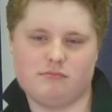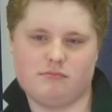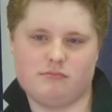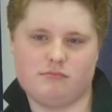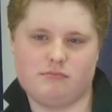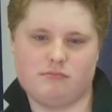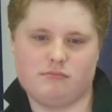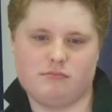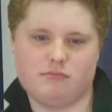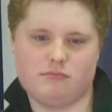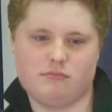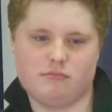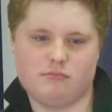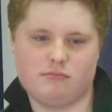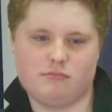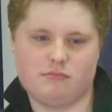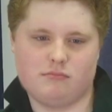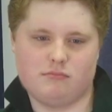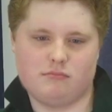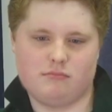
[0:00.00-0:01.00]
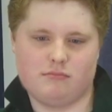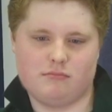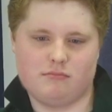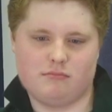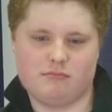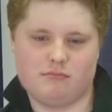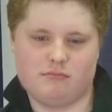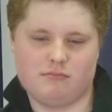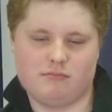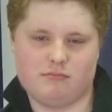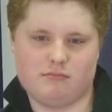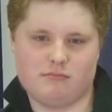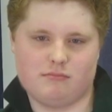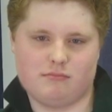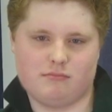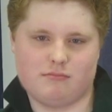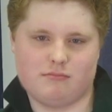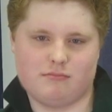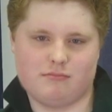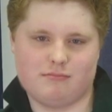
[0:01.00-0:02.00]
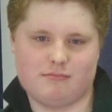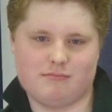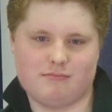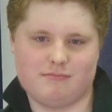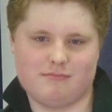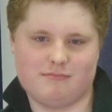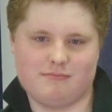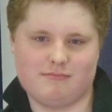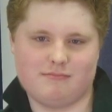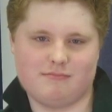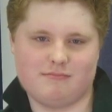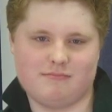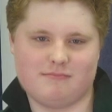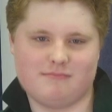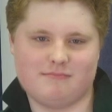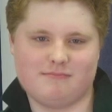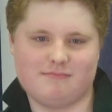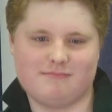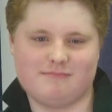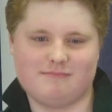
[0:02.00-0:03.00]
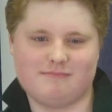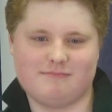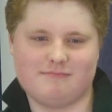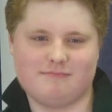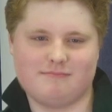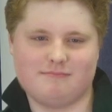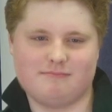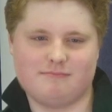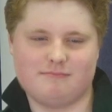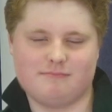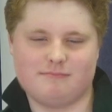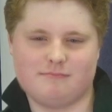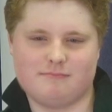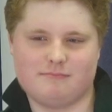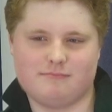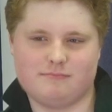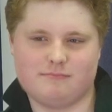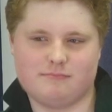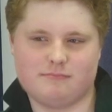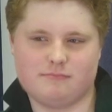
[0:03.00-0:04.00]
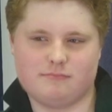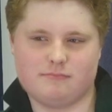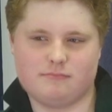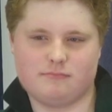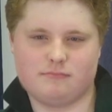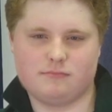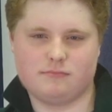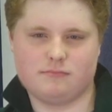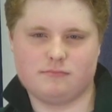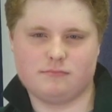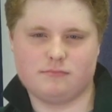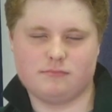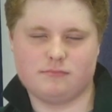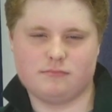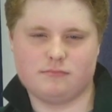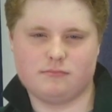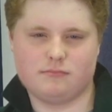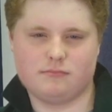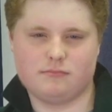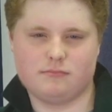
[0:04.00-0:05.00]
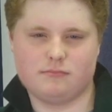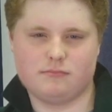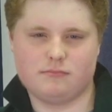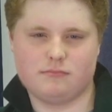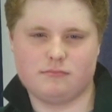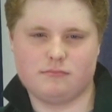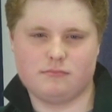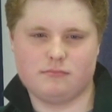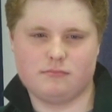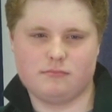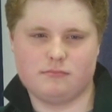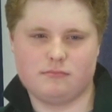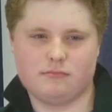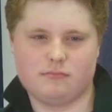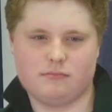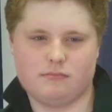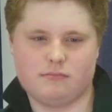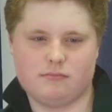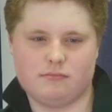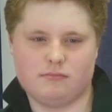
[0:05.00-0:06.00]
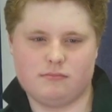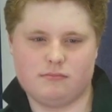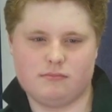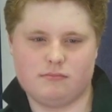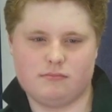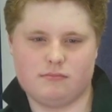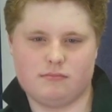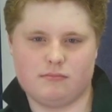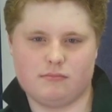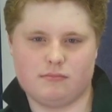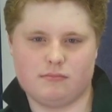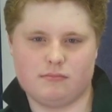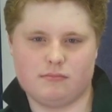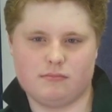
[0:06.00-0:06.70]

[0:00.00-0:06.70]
[no speech]